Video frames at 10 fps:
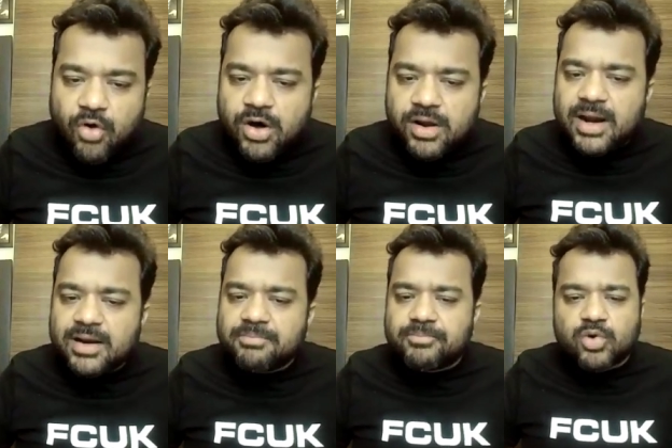war
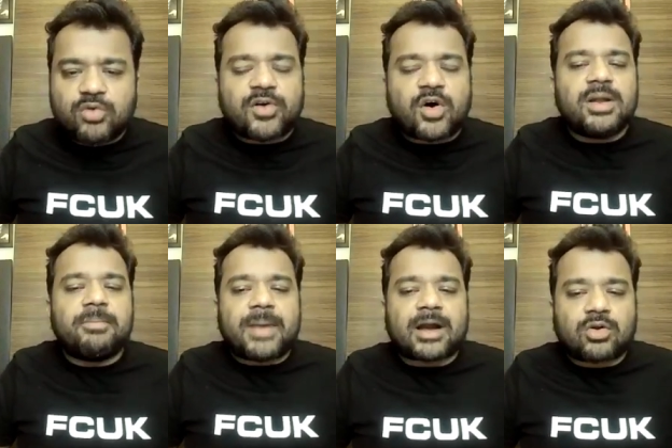had a profound
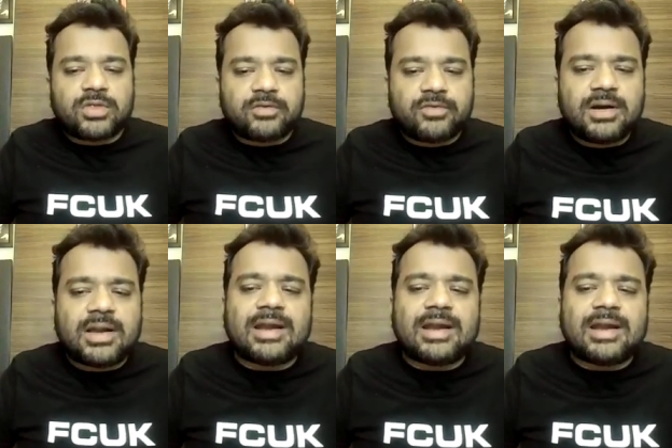impact on the world